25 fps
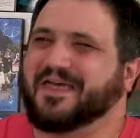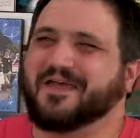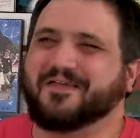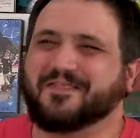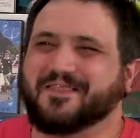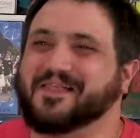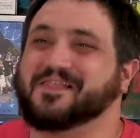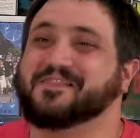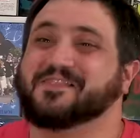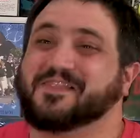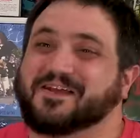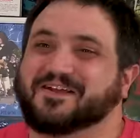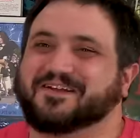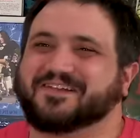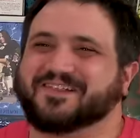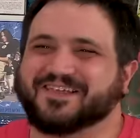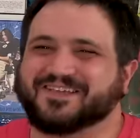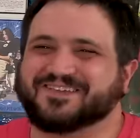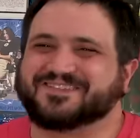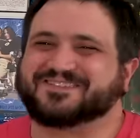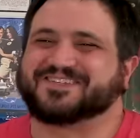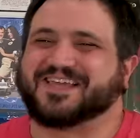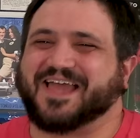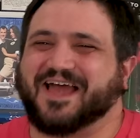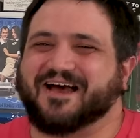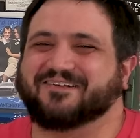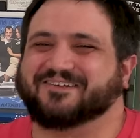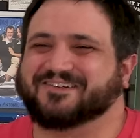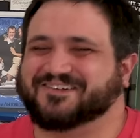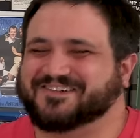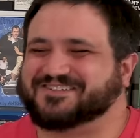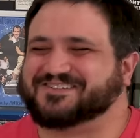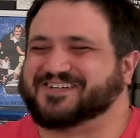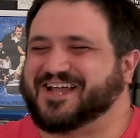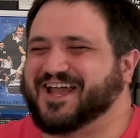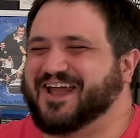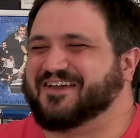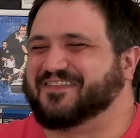They literally, the
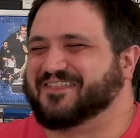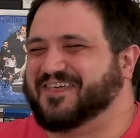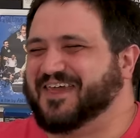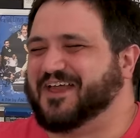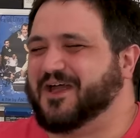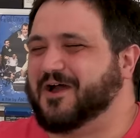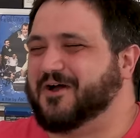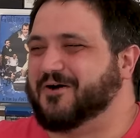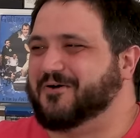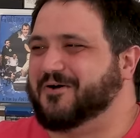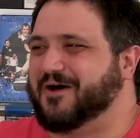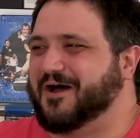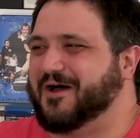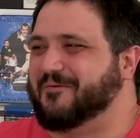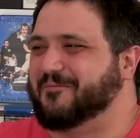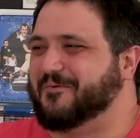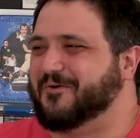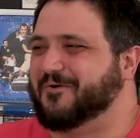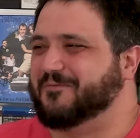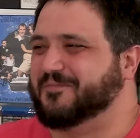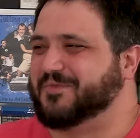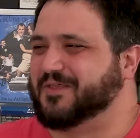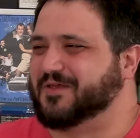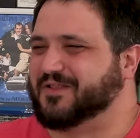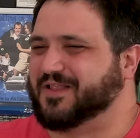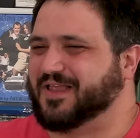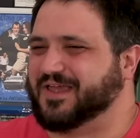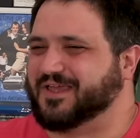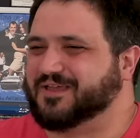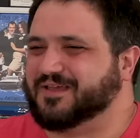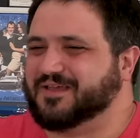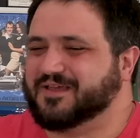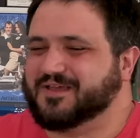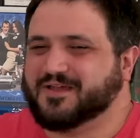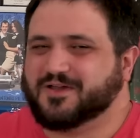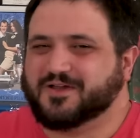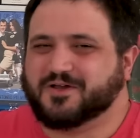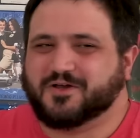Scowlingershire, they go up and they're like,
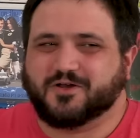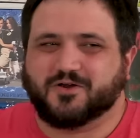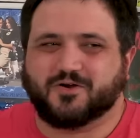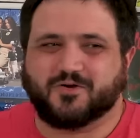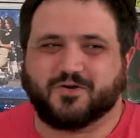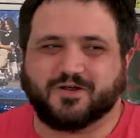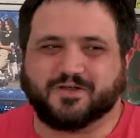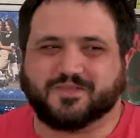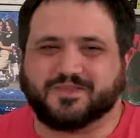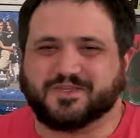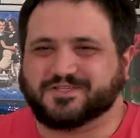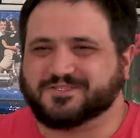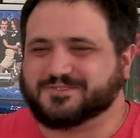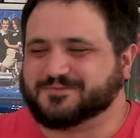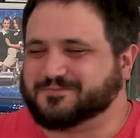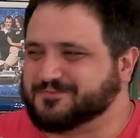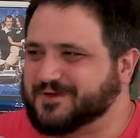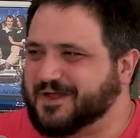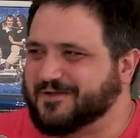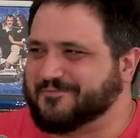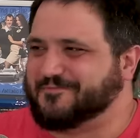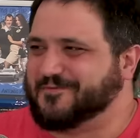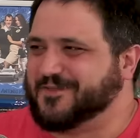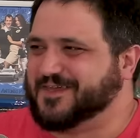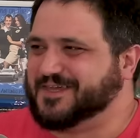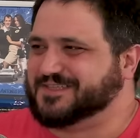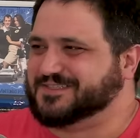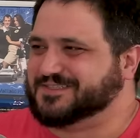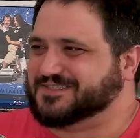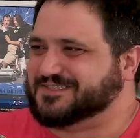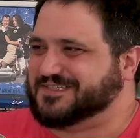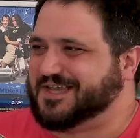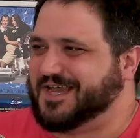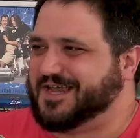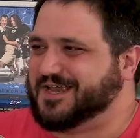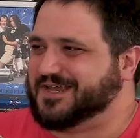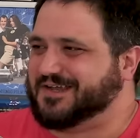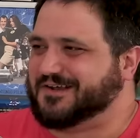who are these
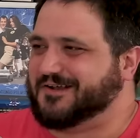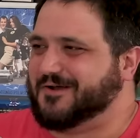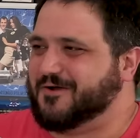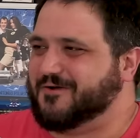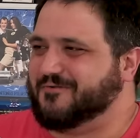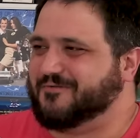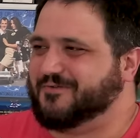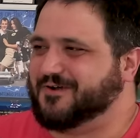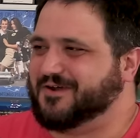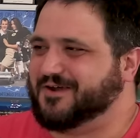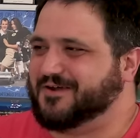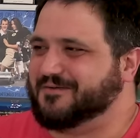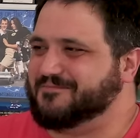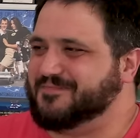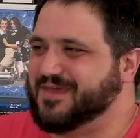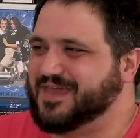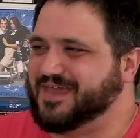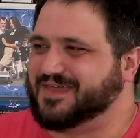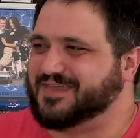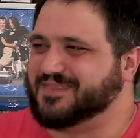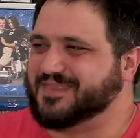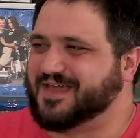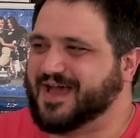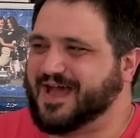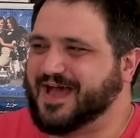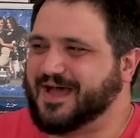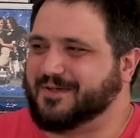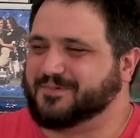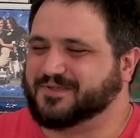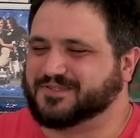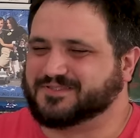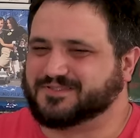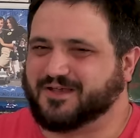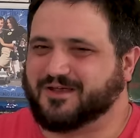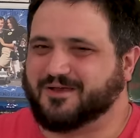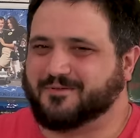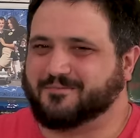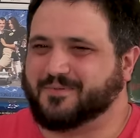ruffians taking over and making the
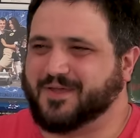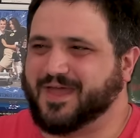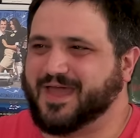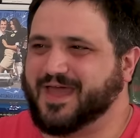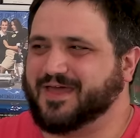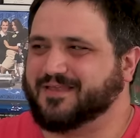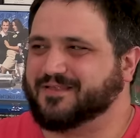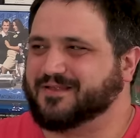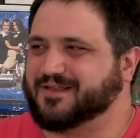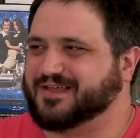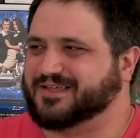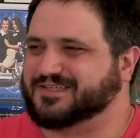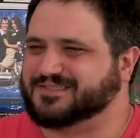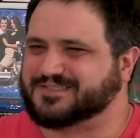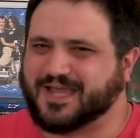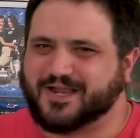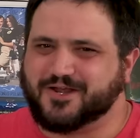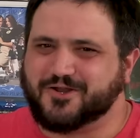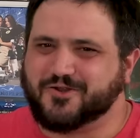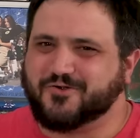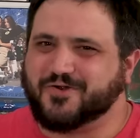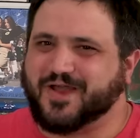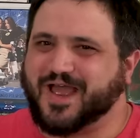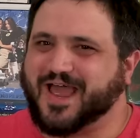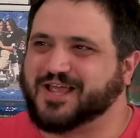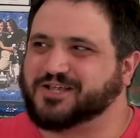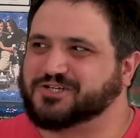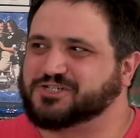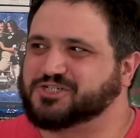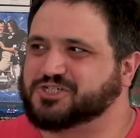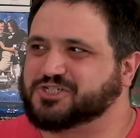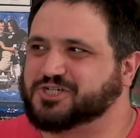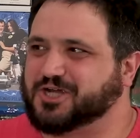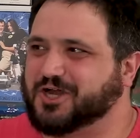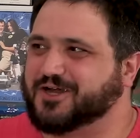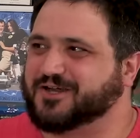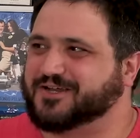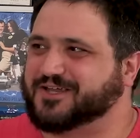hobbits all bad? And they're like, it's that new guy,
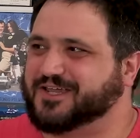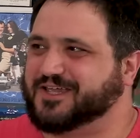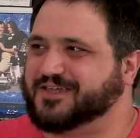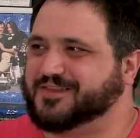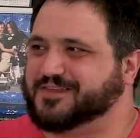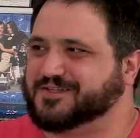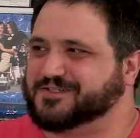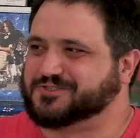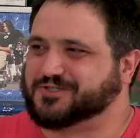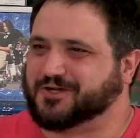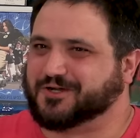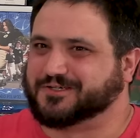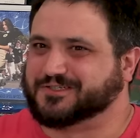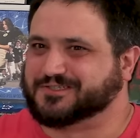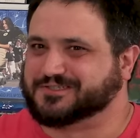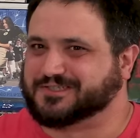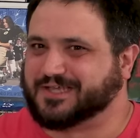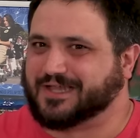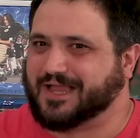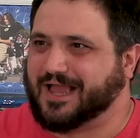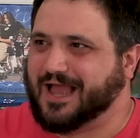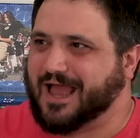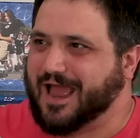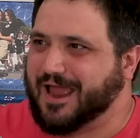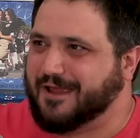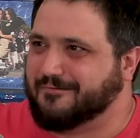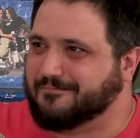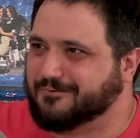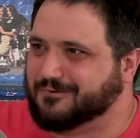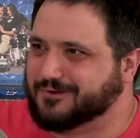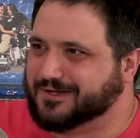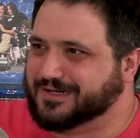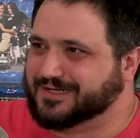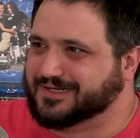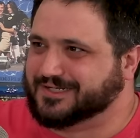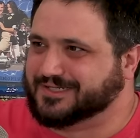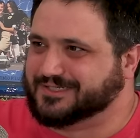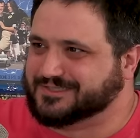Sharky. Sharky's like, I'm
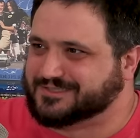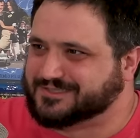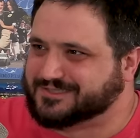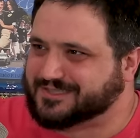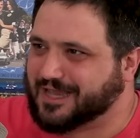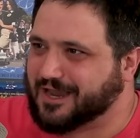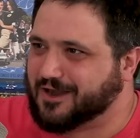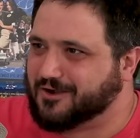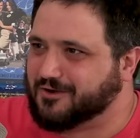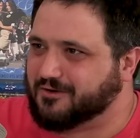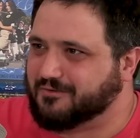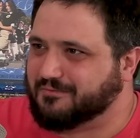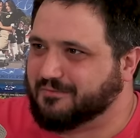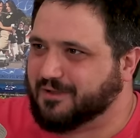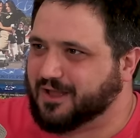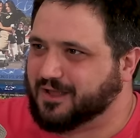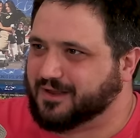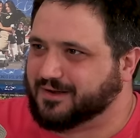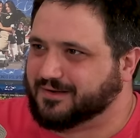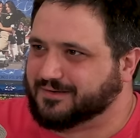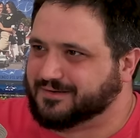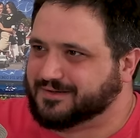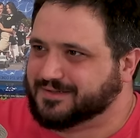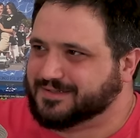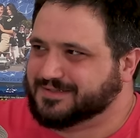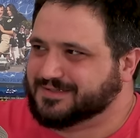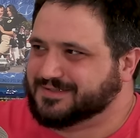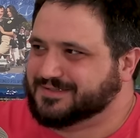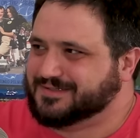really Saruman.